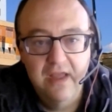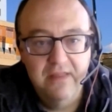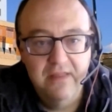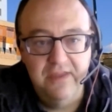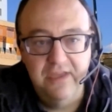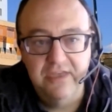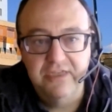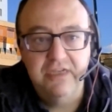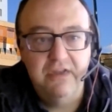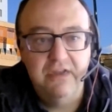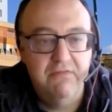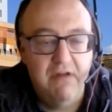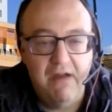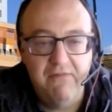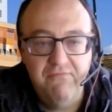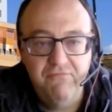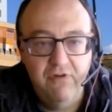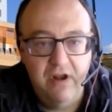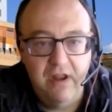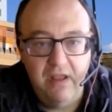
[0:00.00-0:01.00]
This year,
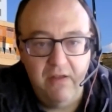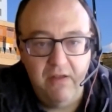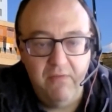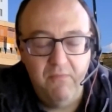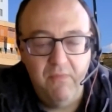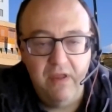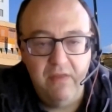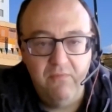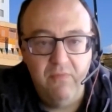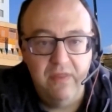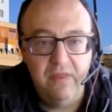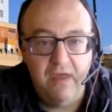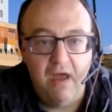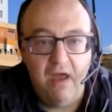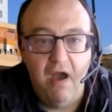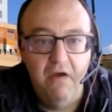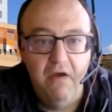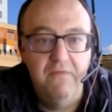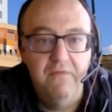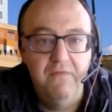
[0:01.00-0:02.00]
I've run it with
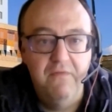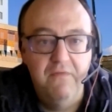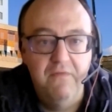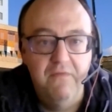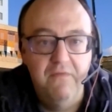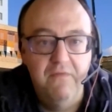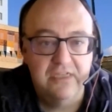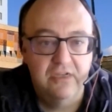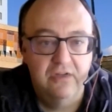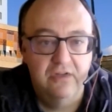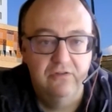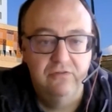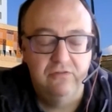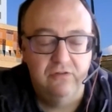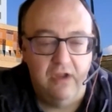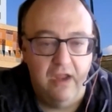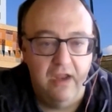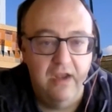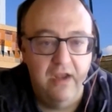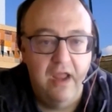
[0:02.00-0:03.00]
over
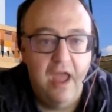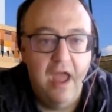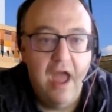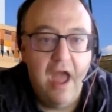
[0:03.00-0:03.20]
600,